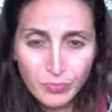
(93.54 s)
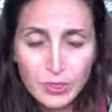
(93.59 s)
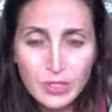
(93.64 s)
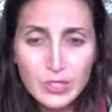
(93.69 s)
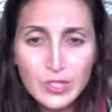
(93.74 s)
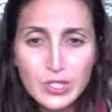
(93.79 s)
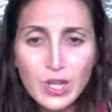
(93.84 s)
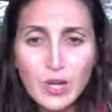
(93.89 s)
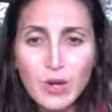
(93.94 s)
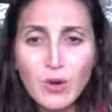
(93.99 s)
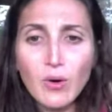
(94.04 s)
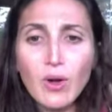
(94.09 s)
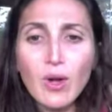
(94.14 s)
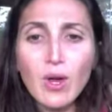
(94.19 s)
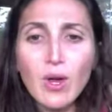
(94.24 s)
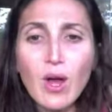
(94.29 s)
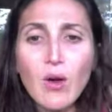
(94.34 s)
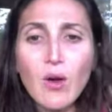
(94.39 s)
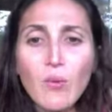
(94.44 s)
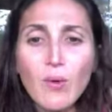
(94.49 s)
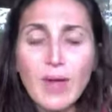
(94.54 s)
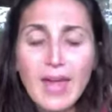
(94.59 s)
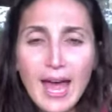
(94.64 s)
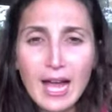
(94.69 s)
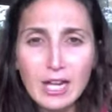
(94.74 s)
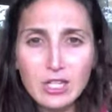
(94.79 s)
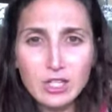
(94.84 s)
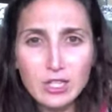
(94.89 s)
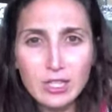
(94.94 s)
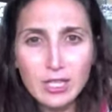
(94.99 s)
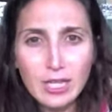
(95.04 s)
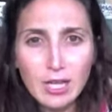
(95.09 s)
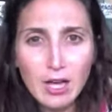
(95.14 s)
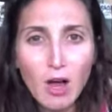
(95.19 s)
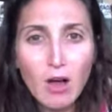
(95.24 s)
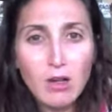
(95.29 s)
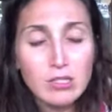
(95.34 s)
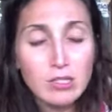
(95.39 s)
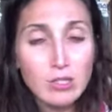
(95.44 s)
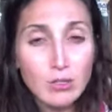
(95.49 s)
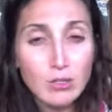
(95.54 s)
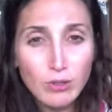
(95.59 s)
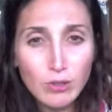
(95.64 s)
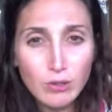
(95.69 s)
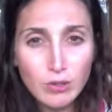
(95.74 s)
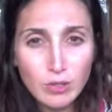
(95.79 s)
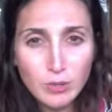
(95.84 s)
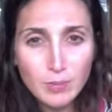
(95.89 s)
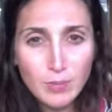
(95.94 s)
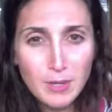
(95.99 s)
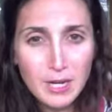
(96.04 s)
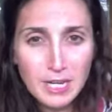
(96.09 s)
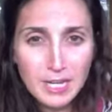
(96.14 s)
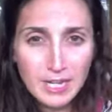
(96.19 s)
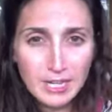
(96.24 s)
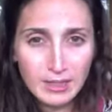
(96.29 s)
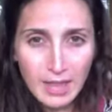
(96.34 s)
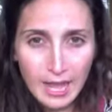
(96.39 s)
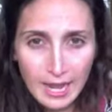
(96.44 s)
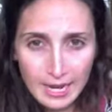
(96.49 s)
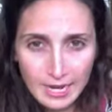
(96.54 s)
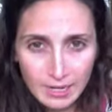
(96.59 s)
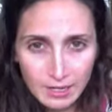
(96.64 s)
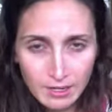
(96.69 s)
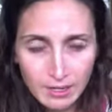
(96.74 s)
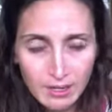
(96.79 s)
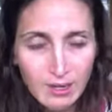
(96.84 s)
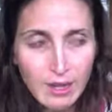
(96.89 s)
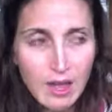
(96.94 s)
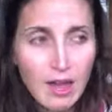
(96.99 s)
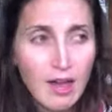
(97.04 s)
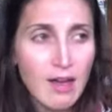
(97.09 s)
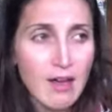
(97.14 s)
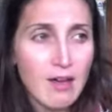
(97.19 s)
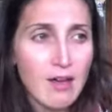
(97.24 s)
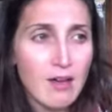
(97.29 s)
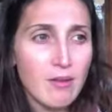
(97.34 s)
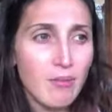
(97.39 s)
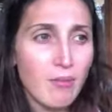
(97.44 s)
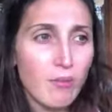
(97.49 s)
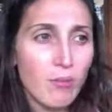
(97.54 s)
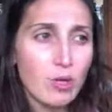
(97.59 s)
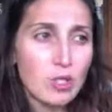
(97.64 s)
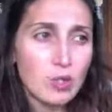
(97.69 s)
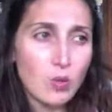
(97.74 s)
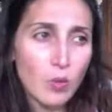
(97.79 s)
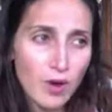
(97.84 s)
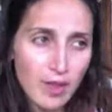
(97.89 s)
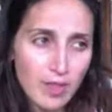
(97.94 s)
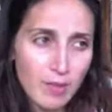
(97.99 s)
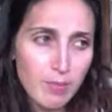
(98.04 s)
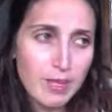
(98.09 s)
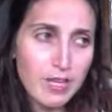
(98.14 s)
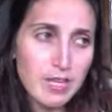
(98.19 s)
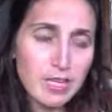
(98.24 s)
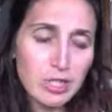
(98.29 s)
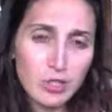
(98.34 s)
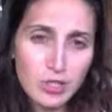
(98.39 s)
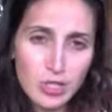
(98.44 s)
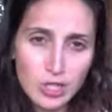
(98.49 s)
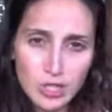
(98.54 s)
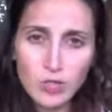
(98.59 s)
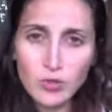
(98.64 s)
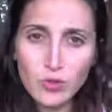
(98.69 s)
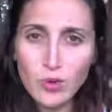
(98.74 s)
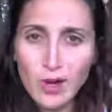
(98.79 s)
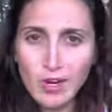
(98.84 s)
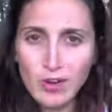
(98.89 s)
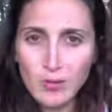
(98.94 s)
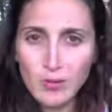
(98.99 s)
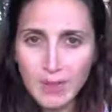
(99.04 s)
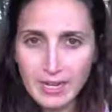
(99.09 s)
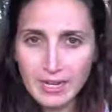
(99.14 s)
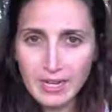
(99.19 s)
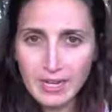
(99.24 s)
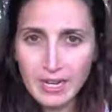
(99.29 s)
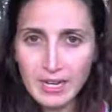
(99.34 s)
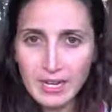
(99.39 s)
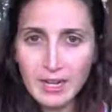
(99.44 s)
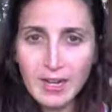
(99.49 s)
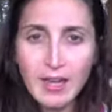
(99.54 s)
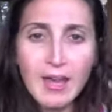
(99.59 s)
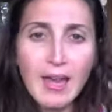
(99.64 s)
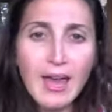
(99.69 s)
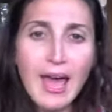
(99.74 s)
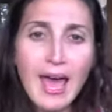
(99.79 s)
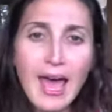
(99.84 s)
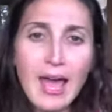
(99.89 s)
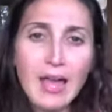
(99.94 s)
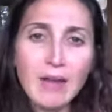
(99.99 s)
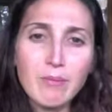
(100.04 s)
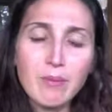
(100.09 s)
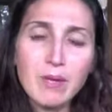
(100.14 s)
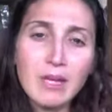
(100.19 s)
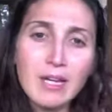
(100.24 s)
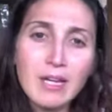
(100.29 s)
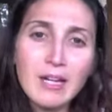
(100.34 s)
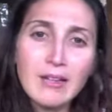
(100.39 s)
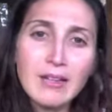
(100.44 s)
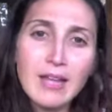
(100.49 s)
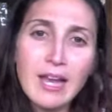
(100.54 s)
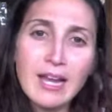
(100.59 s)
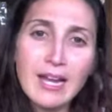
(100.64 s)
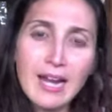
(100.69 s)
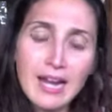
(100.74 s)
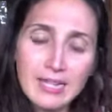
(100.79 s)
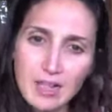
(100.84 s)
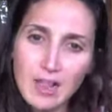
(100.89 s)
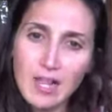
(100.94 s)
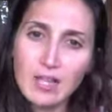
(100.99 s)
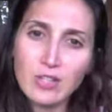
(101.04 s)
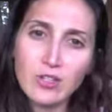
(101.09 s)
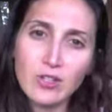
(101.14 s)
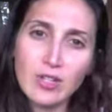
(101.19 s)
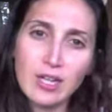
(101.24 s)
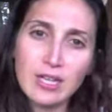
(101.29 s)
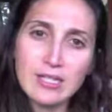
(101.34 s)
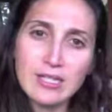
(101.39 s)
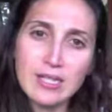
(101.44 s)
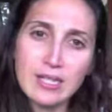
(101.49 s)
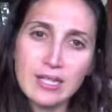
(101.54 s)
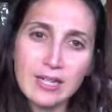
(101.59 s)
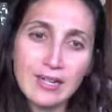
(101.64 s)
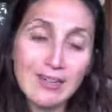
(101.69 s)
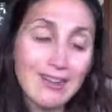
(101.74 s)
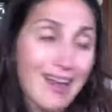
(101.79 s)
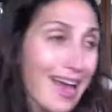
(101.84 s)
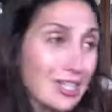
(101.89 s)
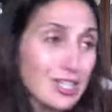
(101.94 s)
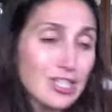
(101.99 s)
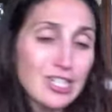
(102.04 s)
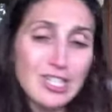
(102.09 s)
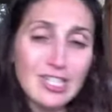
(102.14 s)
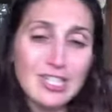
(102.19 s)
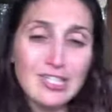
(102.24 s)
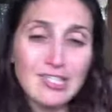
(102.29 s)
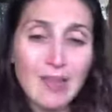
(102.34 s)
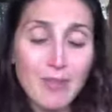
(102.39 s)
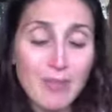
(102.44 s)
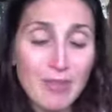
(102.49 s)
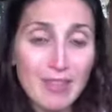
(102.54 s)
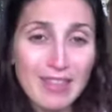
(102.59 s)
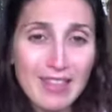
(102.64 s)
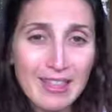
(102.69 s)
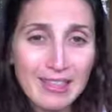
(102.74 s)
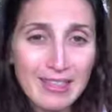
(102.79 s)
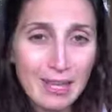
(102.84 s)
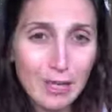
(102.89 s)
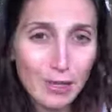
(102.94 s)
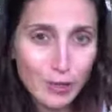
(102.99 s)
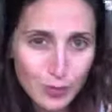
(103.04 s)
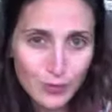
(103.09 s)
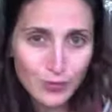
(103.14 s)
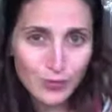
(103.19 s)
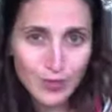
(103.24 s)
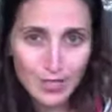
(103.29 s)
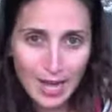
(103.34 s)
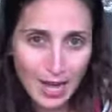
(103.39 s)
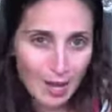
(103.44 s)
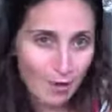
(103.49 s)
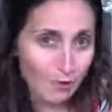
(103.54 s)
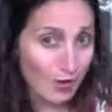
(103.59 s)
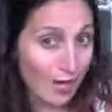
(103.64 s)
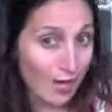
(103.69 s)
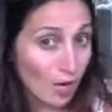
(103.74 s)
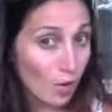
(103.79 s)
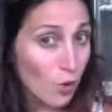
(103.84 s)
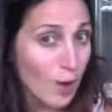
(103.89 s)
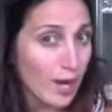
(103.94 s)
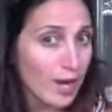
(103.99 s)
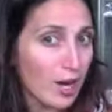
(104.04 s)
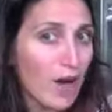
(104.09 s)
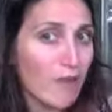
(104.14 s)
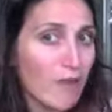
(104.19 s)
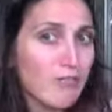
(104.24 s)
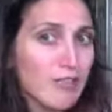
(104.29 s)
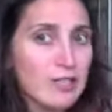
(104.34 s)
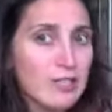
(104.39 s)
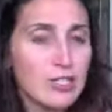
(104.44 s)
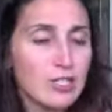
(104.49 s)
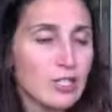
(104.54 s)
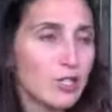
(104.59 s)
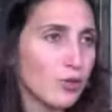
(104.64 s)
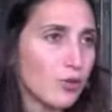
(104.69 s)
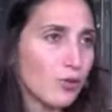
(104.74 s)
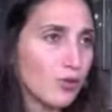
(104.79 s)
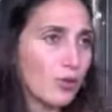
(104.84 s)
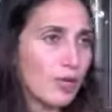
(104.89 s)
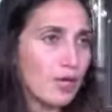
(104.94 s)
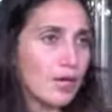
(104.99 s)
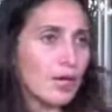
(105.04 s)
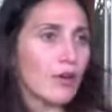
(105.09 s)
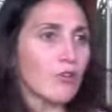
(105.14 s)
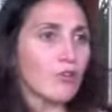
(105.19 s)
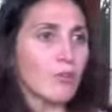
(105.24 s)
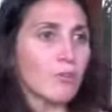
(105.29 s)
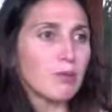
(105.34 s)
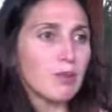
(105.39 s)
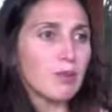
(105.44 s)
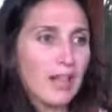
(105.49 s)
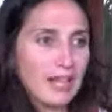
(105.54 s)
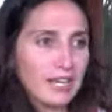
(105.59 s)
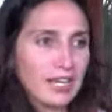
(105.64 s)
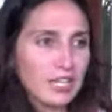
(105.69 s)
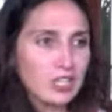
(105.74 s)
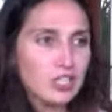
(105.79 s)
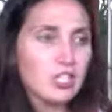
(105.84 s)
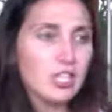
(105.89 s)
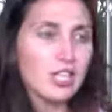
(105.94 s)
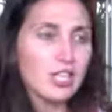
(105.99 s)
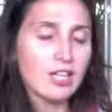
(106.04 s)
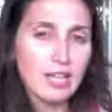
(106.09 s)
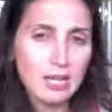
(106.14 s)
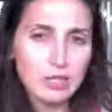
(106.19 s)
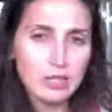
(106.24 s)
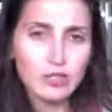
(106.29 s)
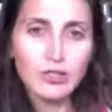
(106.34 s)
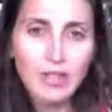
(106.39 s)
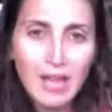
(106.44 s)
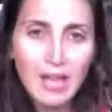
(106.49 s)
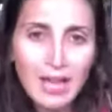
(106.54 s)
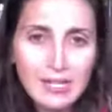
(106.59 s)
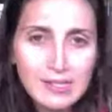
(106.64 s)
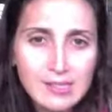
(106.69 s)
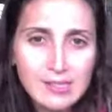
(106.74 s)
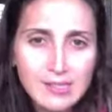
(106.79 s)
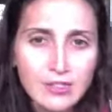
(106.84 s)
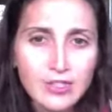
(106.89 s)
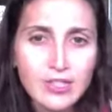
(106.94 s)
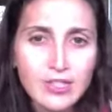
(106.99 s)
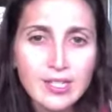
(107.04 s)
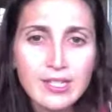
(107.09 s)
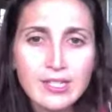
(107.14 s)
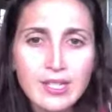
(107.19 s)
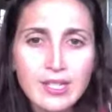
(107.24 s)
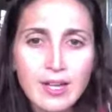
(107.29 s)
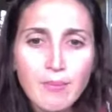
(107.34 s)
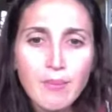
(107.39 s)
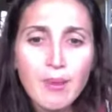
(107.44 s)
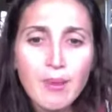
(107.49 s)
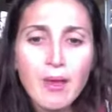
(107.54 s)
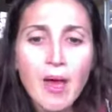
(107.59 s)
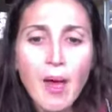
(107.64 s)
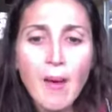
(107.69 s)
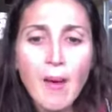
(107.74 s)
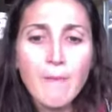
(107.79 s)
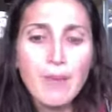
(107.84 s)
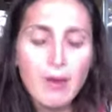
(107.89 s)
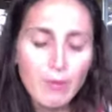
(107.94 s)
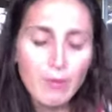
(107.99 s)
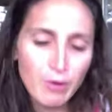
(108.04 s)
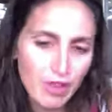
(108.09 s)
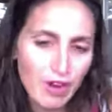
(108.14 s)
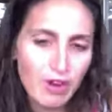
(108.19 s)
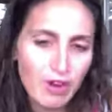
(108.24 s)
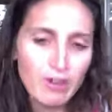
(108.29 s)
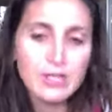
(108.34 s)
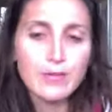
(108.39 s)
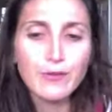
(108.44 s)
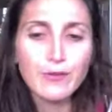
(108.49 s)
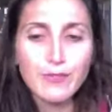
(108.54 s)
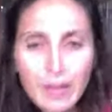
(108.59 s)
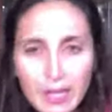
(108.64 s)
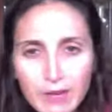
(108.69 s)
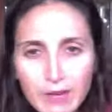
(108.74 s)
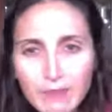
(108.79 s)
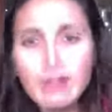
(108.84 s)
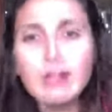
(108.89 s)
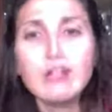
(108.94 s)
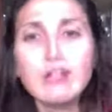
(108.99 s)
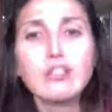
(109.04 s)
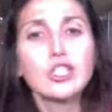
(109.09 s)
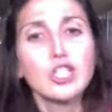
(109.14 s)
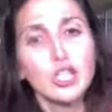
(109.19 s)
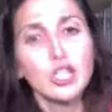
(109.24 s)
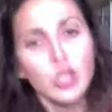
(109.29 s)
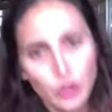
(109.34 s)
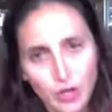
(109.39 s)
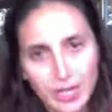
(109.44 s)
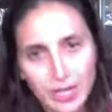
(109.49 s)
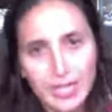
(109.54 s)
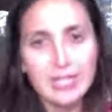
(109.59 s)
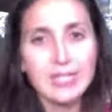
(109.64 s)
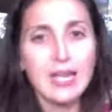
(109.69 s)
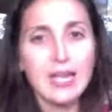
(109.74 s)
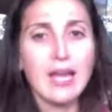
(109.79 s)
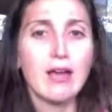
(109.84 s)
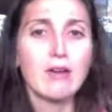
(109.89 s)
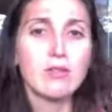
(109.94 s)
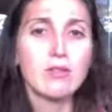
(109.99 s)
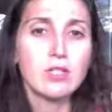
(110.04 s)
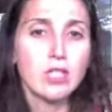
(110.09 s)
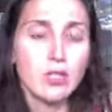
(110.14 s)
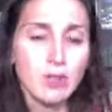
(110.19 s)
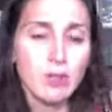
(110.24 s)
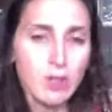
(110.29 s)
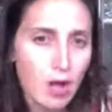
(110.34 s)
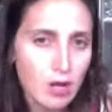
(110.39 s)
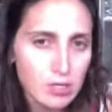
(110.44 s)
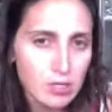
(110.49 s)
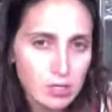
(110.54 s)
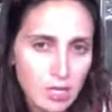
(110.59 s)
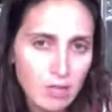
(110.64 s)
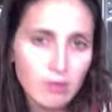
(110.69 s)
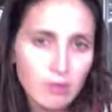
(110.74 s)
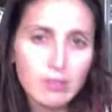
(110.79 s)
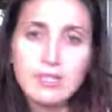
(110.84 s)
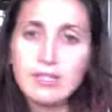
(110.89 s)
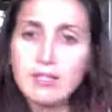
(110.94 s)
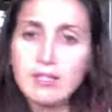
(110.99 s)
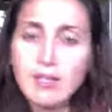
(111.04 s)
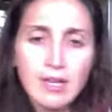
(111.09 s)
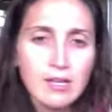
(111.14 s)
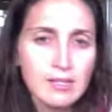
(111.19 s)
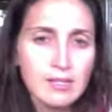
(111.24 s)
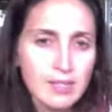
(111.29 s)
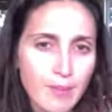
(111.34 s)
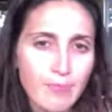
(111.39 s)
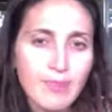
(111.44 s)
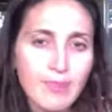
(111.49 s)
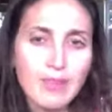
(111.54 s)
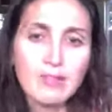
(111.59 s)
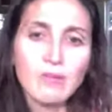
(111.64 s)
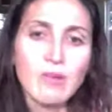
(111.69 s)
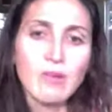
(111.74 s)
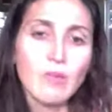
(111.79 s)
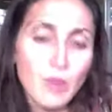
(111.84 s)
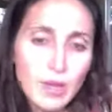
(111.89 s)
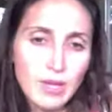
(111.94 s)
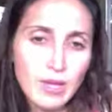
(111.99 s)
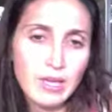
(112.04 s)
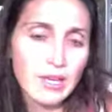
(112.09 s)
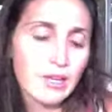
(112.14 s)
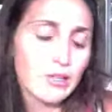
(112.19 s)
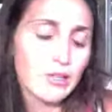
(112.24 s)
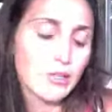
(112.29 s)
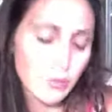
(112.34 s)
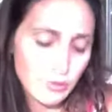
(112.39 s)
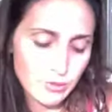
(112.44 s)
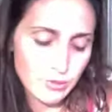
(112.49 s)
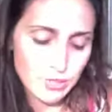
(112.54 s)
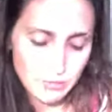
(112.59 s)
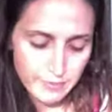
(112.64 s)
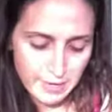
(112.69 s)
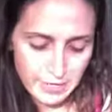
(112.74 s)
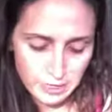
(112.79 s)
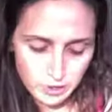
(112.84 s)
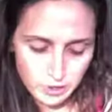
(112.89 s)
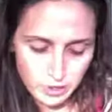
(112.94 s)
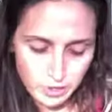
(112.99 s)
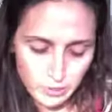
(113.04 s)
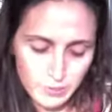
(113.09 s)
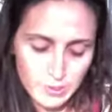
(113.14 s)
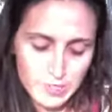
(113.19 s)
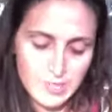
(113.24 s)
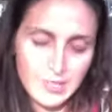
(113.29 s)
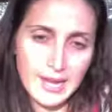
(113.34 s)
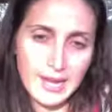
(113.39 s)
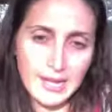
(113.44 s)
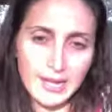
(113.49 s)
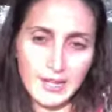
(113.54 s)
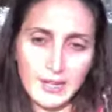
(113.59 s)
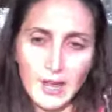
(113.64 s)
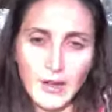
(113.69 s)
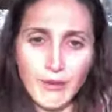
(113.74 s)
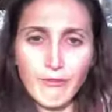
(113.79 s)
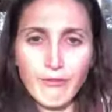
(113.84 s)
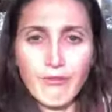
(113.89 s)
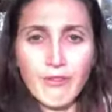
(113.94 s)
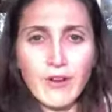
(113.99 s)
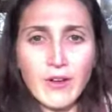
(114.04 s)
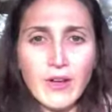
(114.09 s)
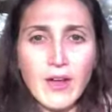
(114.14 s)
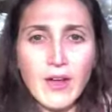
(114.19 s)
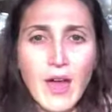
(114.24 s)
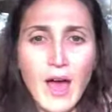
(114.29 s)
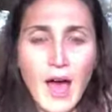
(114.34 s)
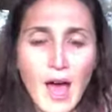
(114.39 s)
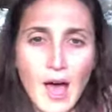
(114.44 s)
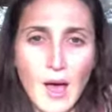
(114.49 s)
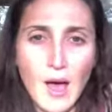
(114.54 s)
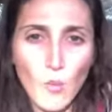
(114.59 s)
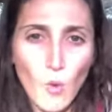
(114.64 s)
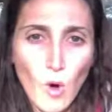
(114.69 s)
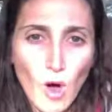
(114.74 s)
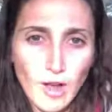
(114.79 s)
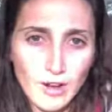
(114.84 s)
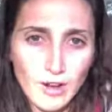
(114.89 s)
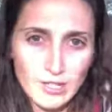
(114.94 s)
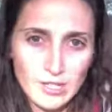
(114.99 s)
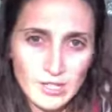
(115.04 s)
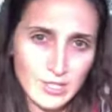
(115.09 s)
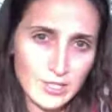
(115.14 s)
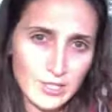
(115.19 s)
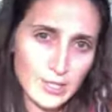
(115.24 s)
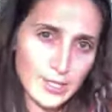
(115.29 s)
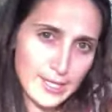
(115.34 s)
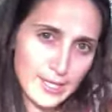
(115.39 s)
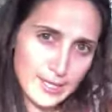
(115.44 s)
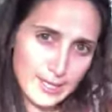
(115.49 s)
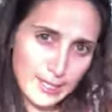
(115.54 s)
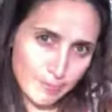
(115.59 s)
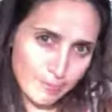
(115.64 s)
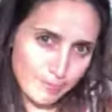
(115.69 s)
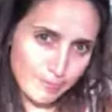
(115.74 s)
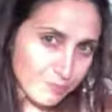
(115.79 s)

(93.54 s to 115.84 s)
So we actually also use Pedialyte, which one of the pediatricians recommended. And Pedialyte has electrolytes in it, and actually is something that they use for diarrhea quite often to replenish the electrolytes in your system. But with her, it's flavored. She'd drink it down, so it also is something that we used to make sure she was getting enough water into her system.